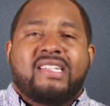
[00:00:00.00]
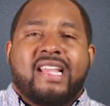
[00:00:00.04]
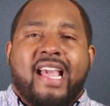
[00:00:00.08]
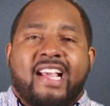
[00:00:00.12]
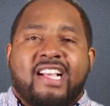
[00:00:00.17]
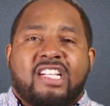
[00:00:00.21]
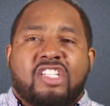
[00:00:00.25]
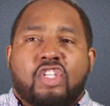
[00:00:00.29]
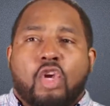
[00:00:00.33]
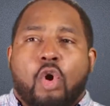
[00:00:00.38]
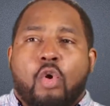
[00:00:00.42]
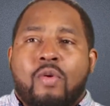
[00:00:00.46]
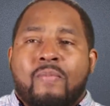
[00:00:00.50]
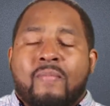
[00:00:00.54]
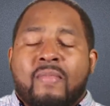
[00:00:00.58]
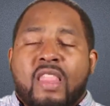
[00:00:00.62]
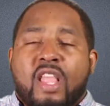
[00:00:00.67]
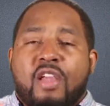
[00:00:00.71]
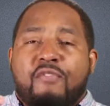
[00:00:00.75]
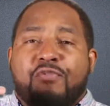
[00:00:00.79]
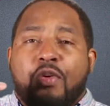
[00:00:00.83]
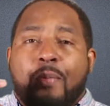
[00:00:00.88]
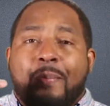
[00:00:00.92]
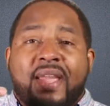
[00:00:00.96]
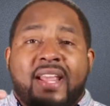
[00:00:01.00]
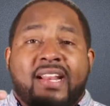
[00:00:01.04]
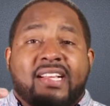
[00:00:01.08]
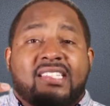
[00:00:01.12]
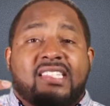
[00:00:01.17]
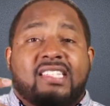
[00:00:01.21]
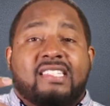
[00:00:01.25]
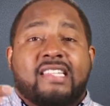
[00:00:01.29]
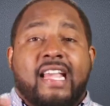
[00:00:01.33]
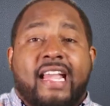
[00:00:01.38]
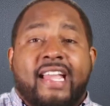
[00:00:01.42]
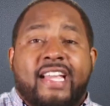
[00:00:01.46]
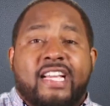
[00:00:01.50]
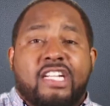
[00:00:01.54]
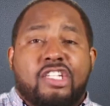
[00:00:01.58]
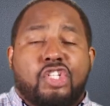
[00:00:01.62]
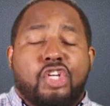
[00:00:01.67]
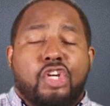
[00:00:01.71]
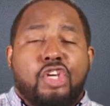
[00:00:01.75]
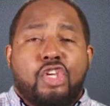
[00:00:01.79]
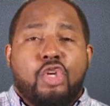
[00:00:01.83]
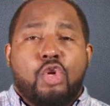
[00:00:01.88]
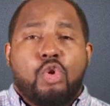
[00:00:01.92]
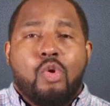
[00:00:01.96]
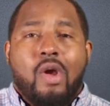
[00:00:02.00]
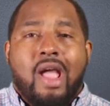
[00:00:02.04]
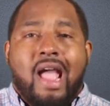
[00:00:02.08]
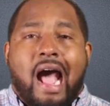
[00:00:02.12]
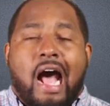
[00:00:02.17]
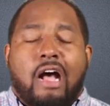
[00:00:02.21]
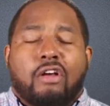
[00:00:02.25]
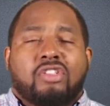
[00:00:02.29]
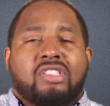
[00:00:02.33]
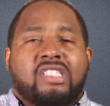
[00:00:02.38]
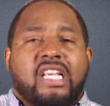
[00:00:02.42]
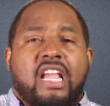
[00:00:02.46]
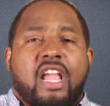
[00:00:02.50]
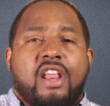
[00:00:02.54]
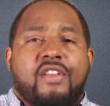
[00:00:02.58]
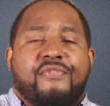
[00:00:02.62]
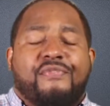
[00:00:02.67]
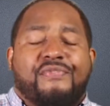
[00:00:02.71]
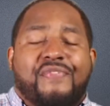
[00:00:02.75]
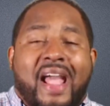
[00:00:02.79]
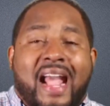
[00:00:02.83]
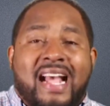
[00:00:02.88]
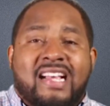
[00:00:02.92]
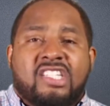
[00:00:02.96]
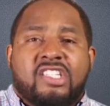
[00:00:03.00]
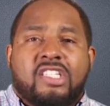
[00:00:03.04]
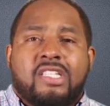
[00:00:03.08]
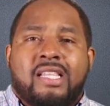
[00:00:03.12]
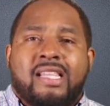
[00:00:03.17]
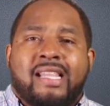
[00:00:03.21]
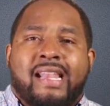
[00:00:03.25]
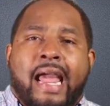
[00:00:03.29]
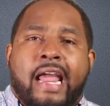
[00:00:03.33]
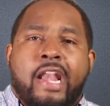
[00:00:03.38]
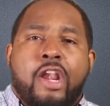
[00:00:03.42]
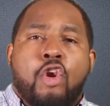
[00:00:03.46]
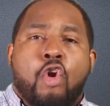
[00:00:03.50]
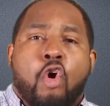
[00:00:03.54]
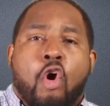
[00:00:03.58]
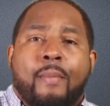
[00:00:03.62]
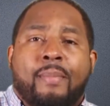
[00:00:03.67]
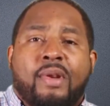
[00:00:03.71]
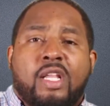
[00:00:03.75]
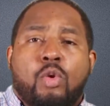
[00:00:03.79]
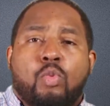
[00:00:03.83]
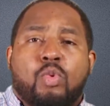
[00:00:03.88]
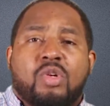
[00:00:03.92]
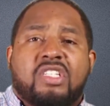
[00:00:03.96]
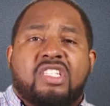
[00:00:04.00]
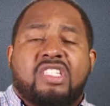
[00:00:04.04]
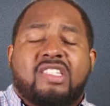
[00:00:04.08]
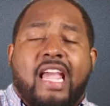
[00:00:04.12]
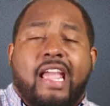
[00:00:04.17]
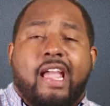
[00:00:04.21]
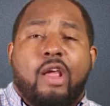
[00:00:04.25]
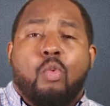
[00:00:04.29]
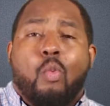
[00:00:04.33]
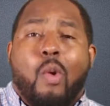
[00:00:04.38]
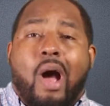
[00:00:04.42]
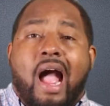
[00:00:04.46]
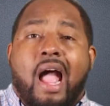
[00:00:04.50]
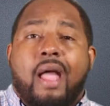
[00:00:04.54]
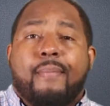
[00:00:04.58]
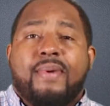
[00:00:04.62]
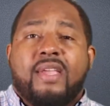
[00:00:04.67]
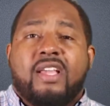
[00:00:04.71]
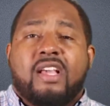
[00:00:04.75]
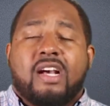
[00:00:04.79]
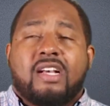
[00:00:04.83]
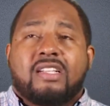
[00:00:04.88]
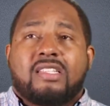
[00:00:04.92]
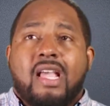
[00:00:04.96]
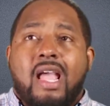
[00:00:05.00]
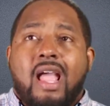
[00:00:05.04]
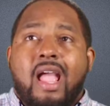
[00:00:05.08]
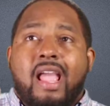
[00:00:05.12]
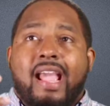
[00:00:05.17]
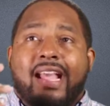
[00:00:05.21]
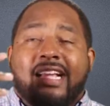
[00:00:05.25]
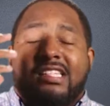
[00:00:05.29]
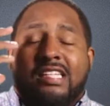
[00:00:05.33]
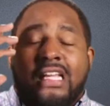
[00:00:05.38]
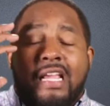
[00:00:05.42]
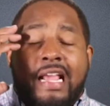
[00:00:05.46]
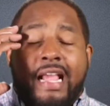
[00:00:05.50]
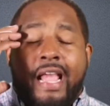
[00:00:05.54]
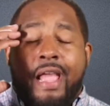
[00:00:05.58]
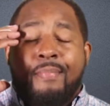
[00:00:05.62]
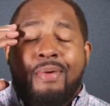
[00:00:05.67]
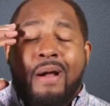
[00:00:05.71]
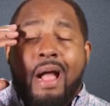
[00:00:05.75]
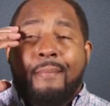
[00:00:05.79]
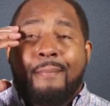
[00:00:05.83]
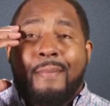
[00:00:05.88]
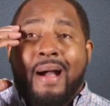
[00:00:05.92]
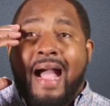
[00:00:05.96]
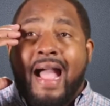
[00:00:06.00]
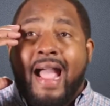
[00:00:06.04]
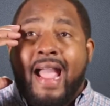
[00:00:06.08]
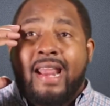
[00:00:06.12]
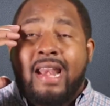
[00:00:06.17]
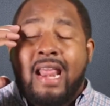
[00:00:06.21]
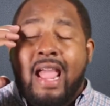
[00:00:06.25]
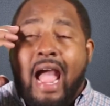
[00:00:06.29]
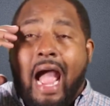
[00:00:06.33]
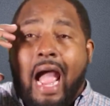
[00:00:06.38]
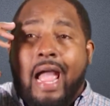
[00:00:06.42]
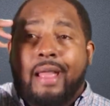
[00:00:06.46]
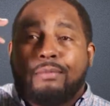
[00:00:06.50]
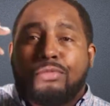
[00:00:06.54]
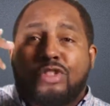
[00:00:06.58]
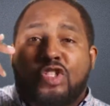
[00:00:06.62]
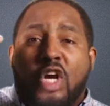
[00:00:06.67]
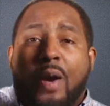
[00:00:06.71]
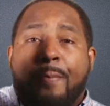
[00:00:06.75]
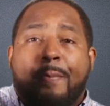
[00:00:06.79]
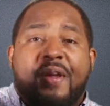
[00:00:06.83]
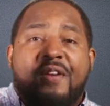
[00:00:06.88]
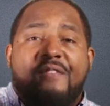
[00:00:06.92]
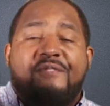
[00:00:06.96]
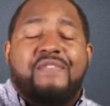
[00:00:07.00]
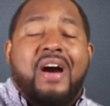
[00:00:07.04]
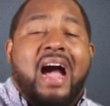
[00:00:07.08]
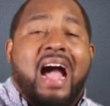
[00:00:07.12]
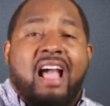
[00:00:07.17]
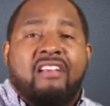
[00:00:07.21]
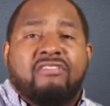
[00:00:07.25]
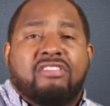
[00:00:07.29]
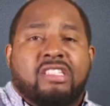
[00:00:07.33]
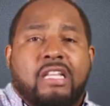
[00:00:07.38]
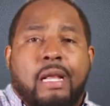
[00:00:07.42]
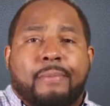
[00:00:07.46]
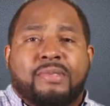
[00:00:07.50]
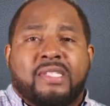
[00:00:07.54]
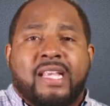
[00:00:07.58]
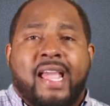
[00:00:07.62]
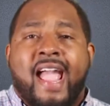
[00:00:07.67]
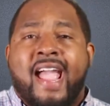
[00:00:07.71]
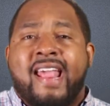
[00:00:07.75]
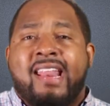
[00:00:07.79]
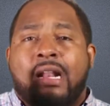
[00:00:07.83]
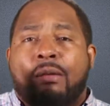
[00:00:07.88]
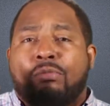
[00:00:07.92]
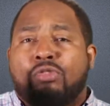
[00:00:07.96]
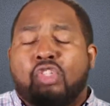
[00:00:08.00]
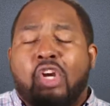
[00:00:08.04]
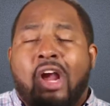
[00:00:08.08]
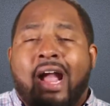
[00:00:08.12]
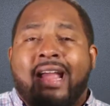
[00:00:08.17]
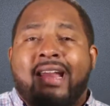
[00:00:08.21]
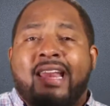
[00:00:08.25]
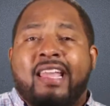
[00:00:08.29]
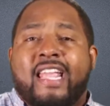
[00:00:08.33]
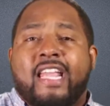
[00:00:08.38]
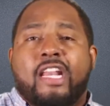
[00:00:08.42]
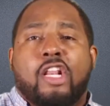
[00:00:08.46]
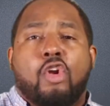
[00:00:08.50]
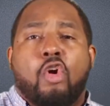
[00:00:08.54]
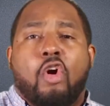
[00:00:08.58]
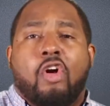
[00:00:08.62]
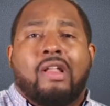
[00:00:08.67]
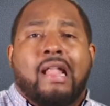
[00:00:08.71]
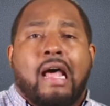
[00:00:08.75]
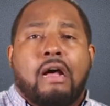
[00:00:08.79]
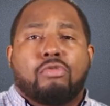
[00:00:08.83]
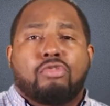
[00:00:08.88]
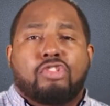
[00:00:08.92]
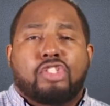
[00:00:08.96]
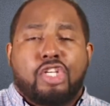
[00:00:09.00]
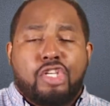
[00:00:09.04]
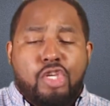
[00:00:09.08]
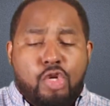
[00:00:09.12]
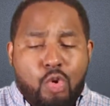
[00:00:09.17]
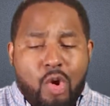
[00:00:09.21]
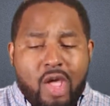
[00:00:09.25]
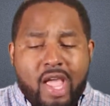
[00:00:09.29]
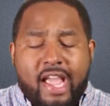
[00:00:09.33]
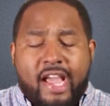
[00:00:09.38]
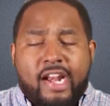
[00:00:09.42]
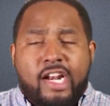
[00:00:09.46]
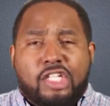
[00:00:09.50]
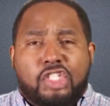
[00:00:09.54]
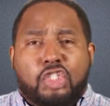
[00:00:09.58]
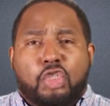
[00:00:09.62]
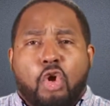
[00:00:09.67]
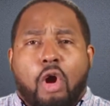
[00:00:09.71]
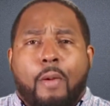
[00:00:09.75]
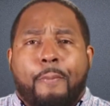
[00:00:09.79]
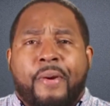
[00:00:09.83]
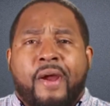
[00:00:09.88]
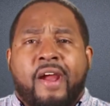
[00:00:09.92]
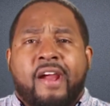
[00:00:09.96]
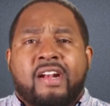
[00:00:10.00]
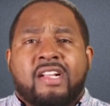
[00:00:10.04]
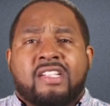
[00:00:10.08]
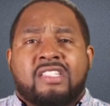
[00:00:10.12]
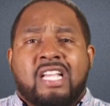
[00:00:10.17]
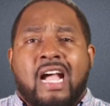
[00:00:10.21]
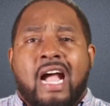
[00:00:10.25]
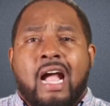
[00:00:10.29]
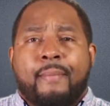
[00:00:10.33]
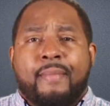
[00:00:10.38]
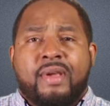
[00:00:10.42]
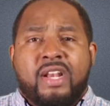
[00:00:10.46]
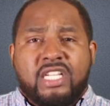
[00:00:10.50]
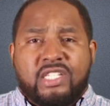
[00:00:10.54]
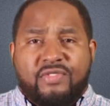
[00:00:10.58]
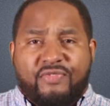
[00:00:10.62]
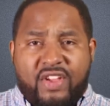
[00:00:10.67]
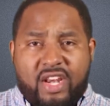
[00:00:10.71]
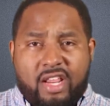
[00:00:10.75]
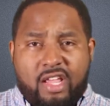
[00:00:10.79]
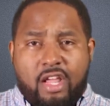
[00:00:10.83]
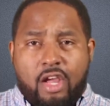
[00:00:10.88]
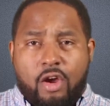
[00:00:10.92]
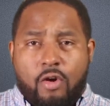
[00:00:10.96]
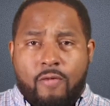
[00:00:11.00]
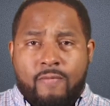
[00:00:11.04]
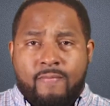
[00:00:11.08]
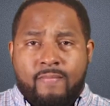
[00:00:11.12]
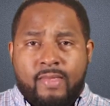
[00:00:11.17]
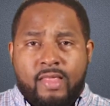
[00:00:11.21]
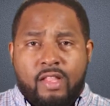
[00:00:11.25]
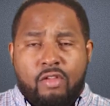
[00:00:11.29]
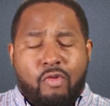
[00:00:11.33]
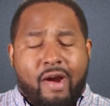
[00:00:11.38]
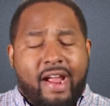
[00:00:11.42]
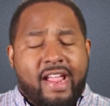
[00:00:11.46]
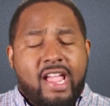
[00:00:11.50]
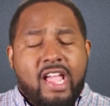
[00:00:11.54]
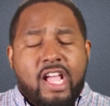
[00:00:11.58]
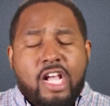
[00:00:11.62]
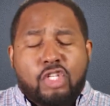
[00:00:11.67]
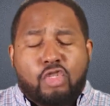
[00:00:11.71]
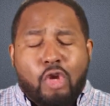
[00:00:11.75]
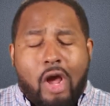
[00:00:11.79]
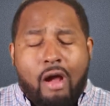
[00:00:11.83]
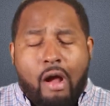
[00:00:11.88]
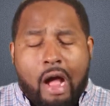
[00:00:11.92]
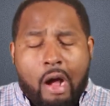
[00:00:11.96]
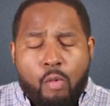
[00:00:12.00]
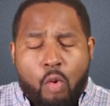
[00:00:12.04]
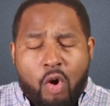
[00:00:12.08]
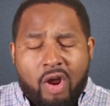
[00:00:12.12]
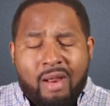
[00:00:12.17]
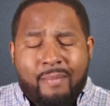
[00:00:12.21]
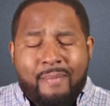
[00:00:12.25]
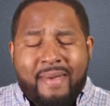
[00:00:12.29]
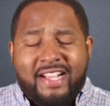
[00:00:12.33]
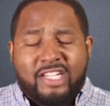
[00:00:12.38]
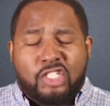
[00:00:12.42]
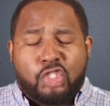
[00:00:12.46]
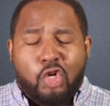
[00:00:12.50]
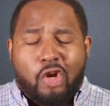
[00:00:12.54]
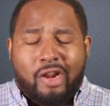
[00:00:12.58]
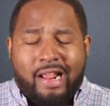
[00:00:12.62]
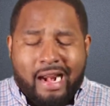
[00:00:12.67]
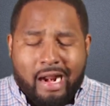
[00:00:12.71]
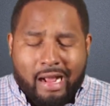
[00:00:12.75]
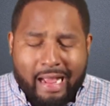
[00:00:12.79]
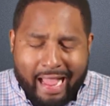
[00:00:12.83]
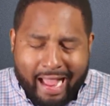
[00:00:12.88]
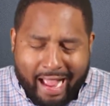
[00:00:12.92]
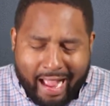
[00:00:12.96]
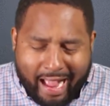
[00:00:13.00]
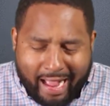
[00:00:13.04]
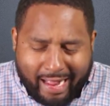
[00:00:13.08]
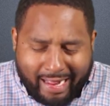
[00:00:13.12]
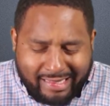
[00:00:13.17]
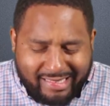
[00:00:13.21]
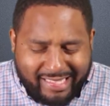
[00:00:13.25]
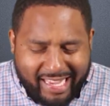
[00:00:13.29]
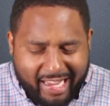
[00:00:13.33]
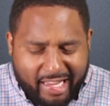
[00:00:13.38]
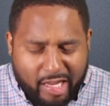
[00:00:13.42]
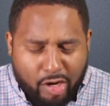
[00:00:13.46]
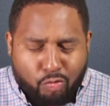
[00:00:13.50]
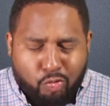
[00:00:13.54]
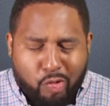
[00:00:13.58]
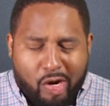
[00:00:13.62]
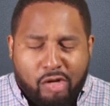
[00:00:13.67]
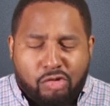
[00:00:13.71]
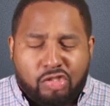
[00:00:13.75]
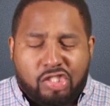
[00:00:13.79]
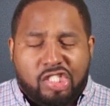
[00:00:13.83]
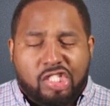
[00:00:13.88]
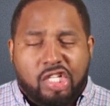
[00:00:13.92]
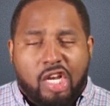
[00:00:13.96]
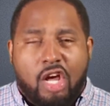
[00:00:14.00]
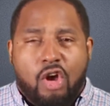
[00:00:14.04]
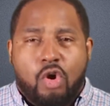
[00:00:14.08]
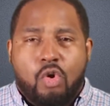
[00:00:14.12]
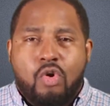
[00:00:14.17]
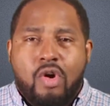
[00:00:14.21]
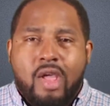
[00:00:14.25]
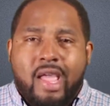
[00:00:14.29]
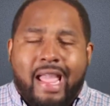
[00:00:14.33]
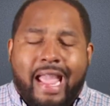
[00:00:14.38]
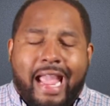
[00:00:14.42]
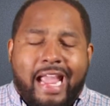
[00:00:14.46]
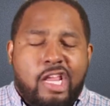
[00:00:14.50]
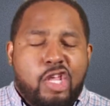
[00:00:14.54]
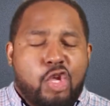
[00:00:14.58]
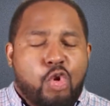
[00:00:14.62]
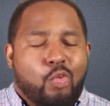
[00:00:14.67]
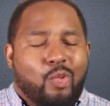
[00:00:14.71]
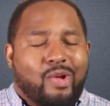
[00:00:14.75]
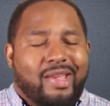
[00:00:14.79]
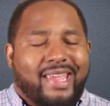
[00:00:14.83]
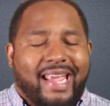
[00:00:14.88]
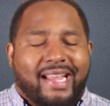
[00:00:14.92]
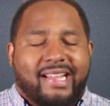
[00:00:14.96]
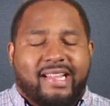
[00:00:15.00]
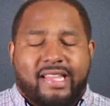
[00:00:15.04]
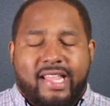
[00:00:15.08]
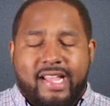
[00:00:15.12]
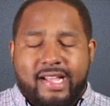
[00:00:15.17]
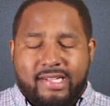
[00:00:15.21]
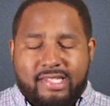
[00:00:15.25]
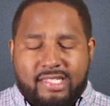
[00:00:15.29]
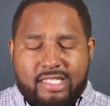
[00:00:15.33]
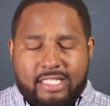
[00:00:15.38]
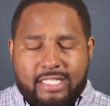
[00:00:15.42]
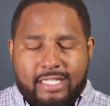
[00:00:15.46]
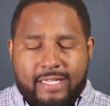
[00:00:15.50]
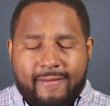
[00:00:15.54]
day. So for me to say it to you, I'll say it faster than I normally would say it. Why? Because it's in my mind, I'm jumping 5 steps ahead and I'm trying to get it all out to you in a short period of time in this video, right? So I want to make sure that I take it real slow and you get this.